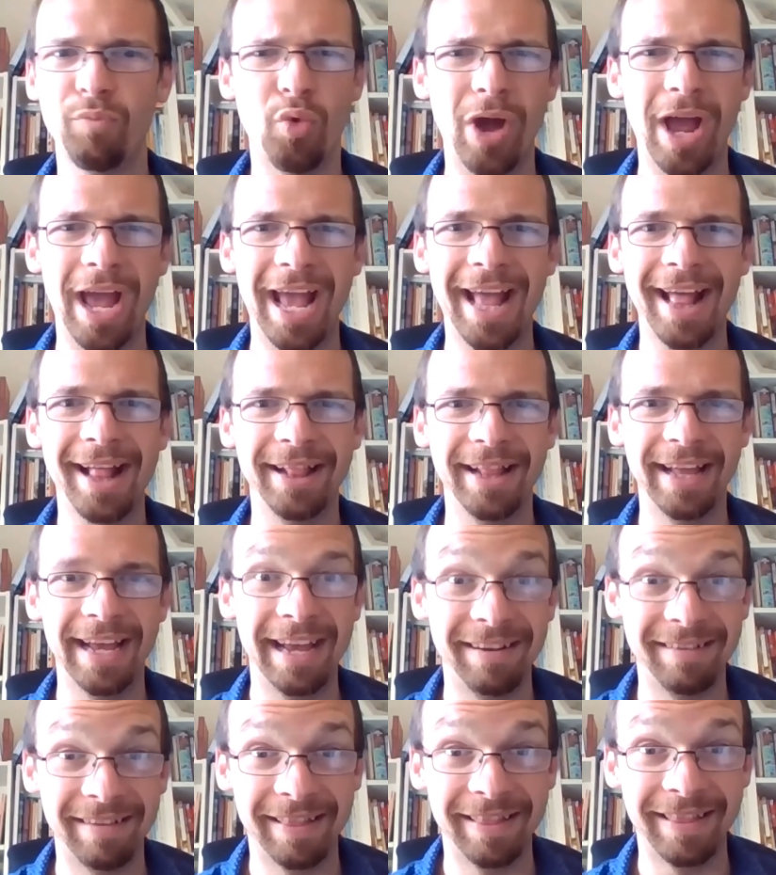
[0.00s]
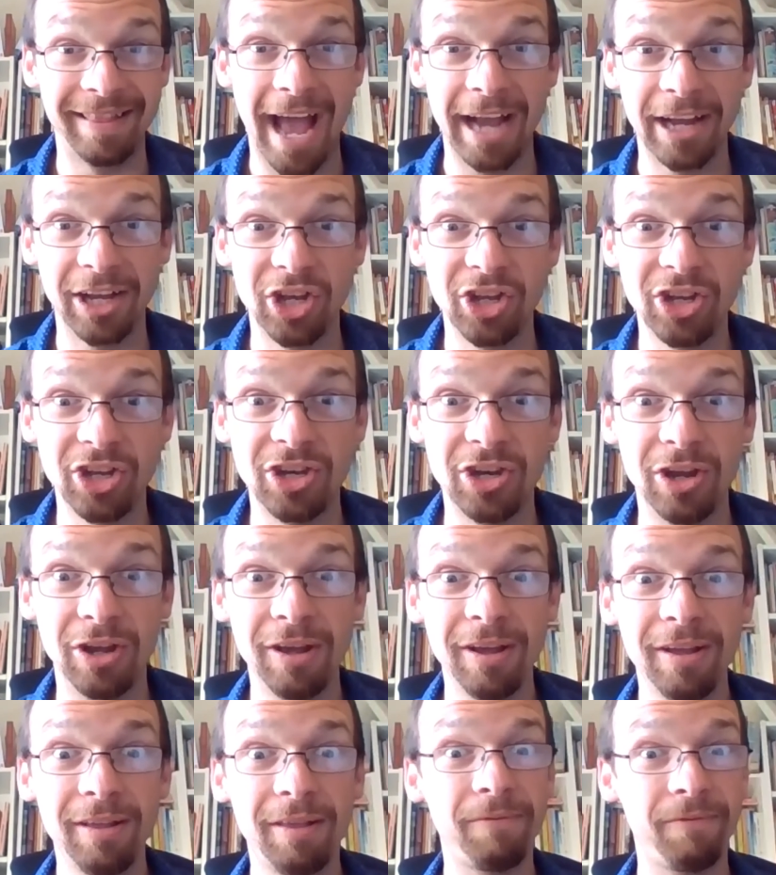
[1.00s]
well, isn't that good
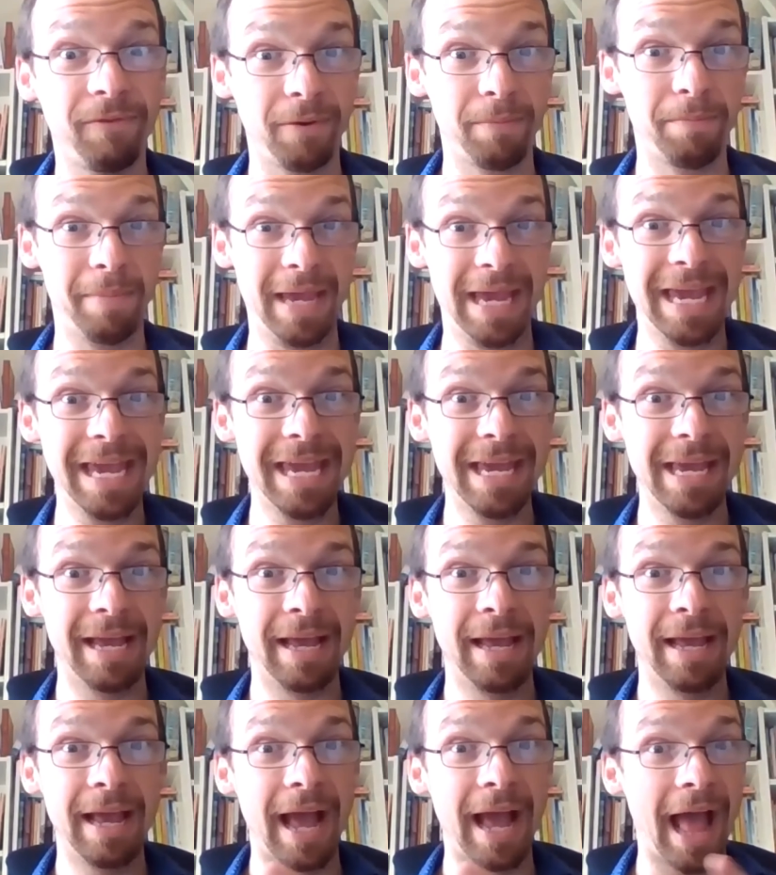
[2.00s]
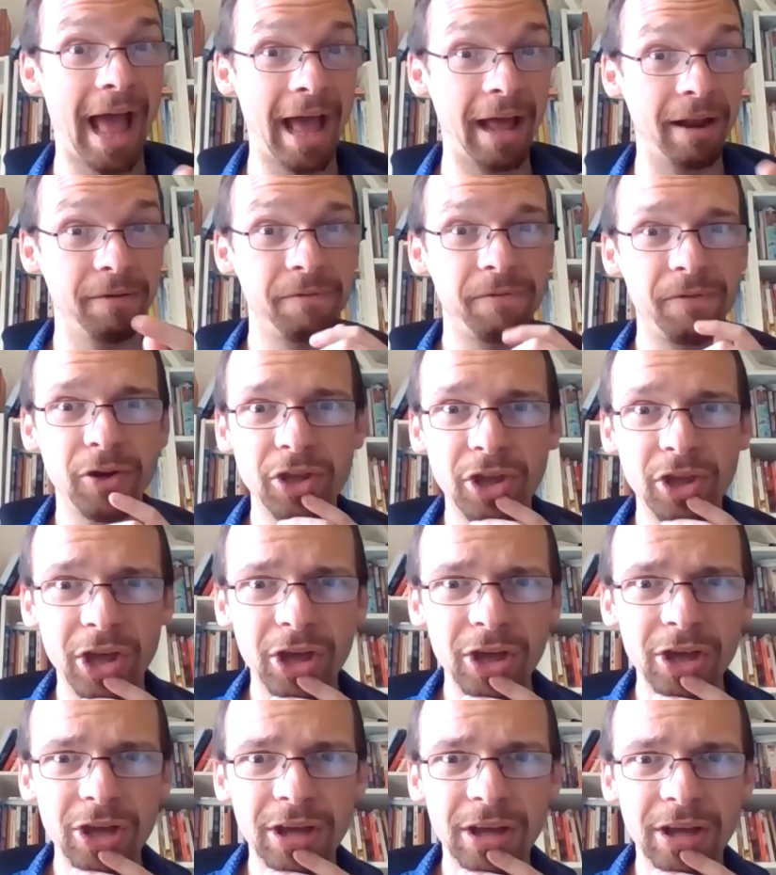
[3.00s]
news for me and for
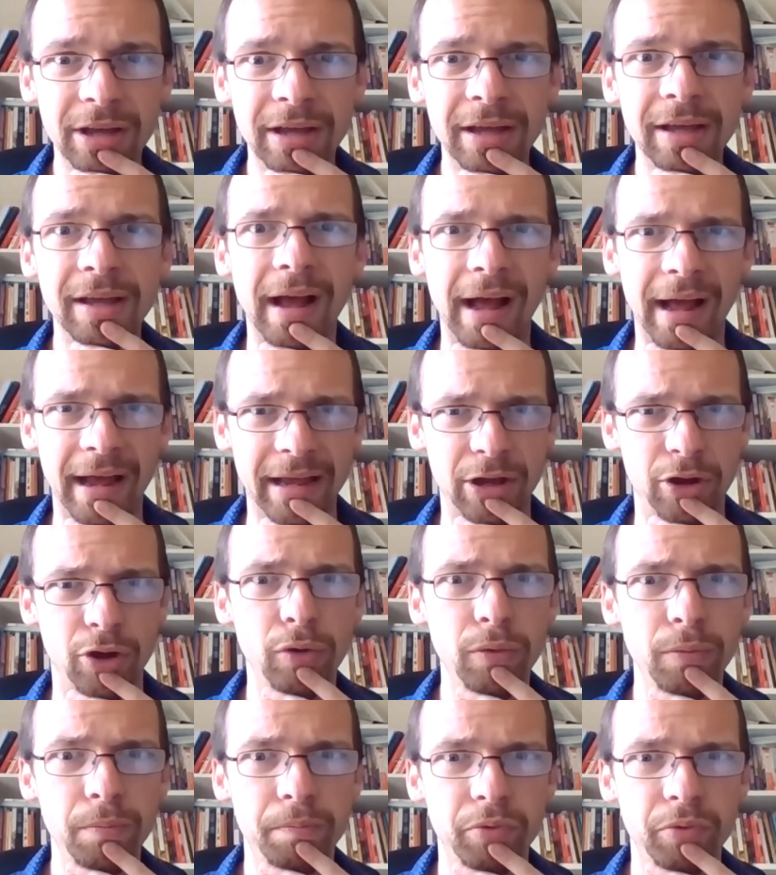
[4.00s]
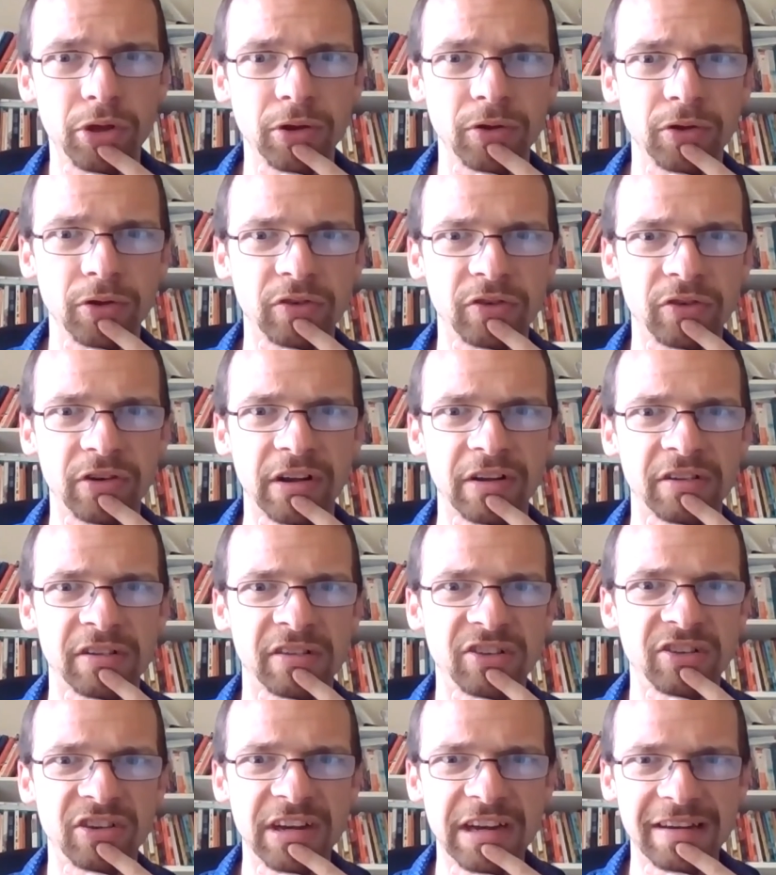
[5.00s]
you? I hope you'll
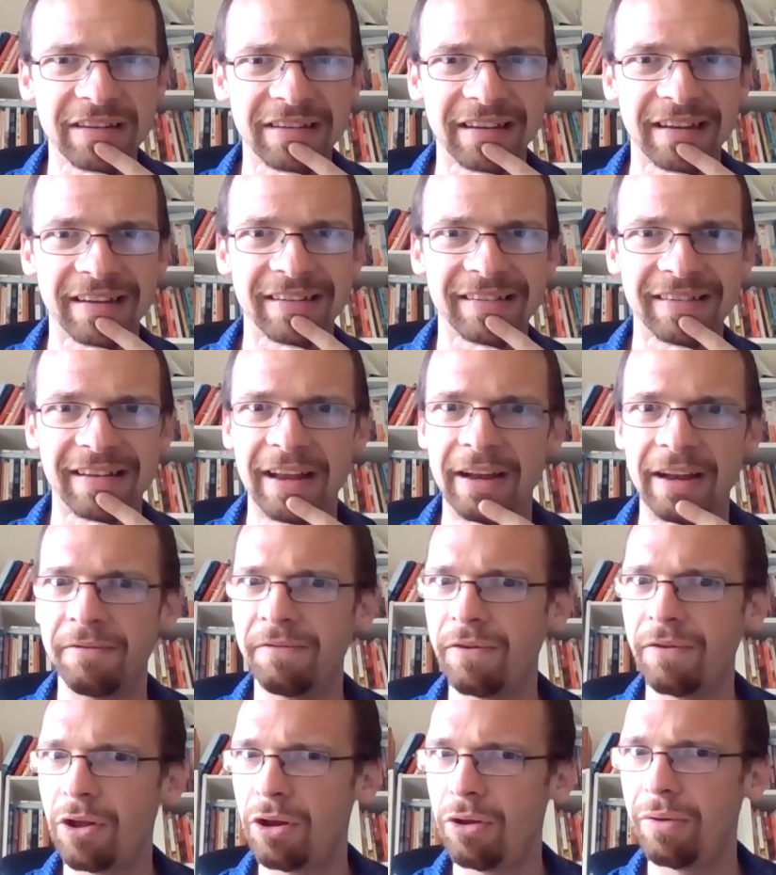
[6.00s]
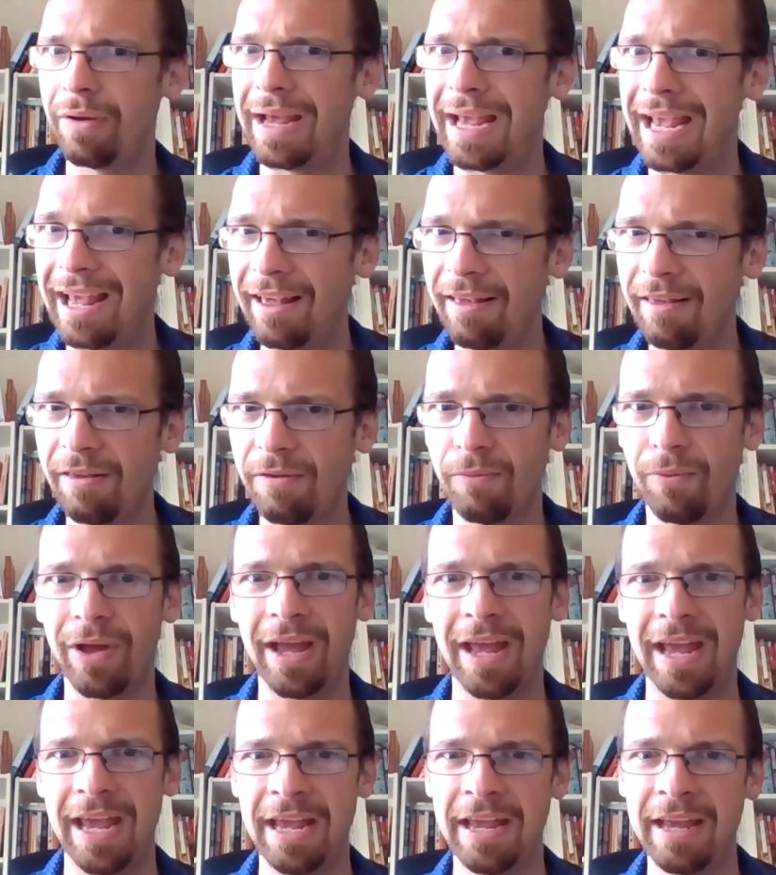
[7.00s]
trust Jesus and follow his
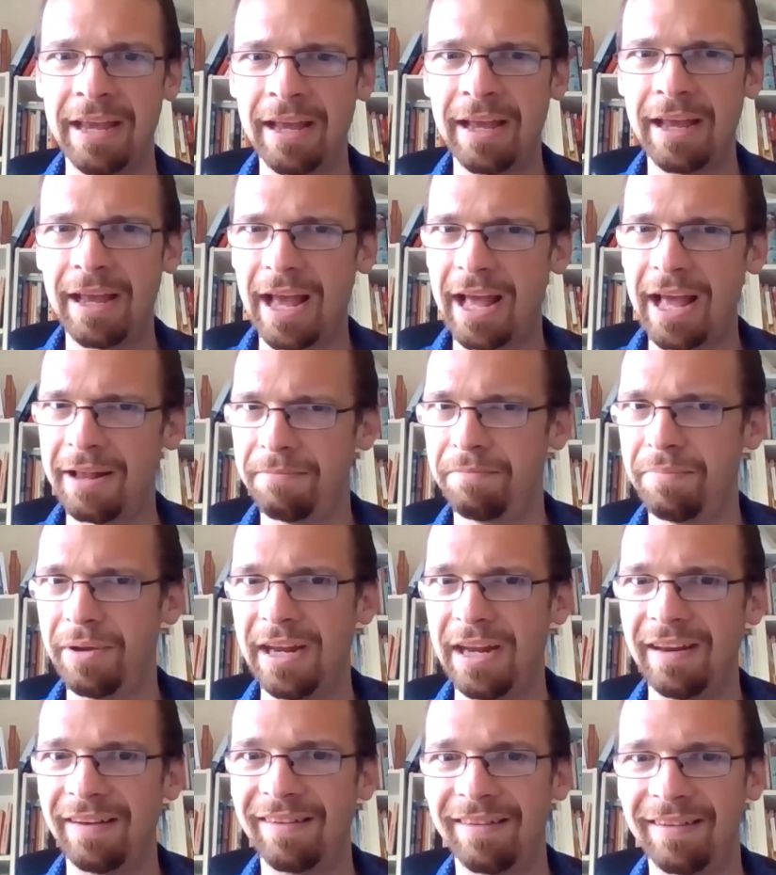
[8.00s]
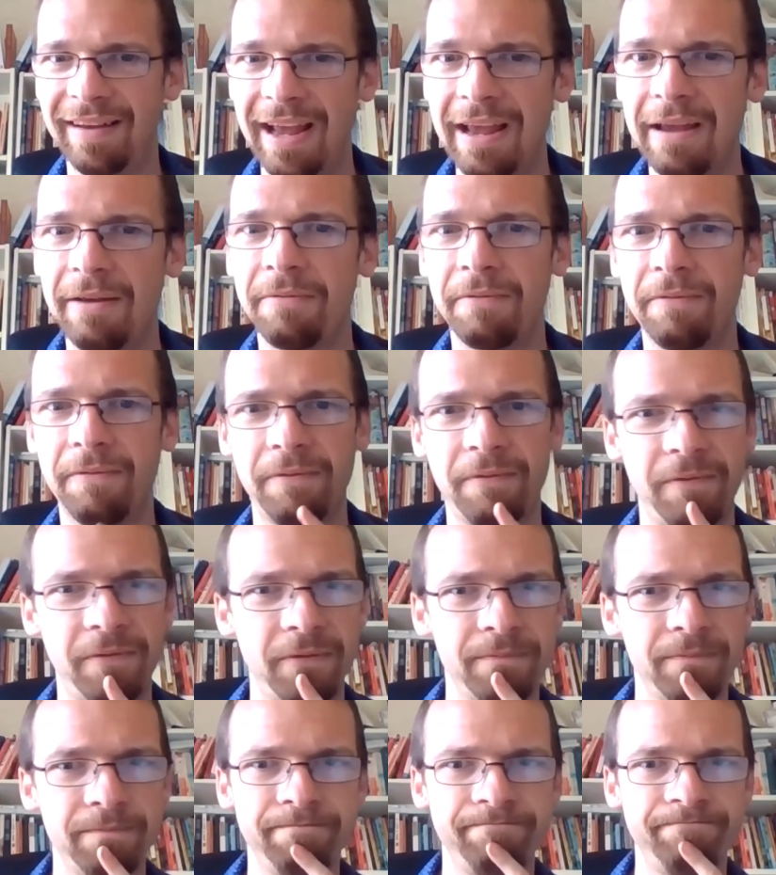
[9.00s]
way and be
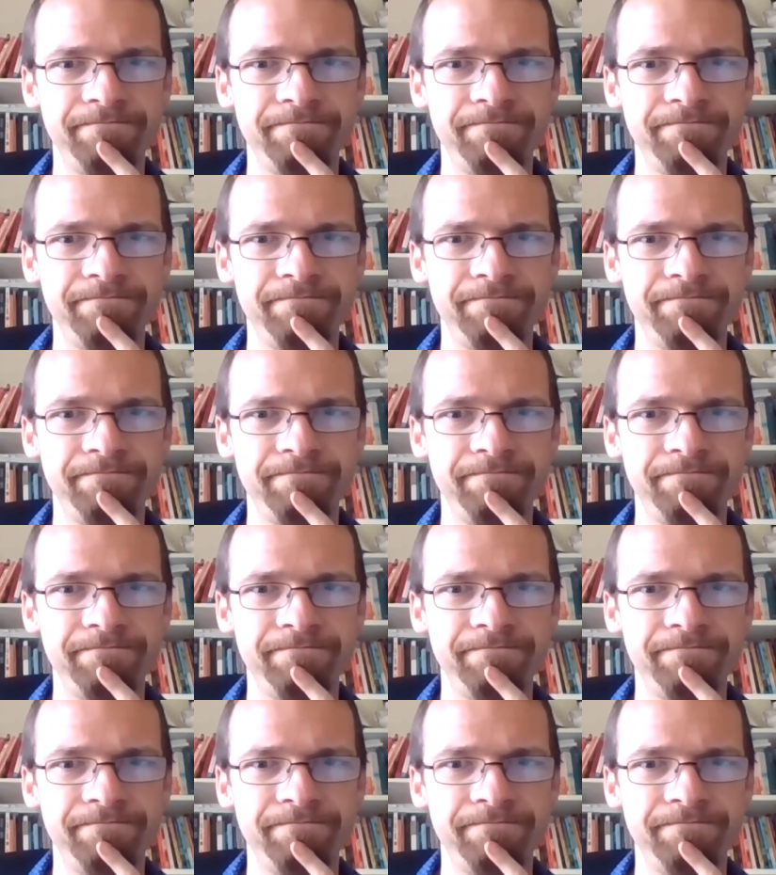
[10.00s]
safe.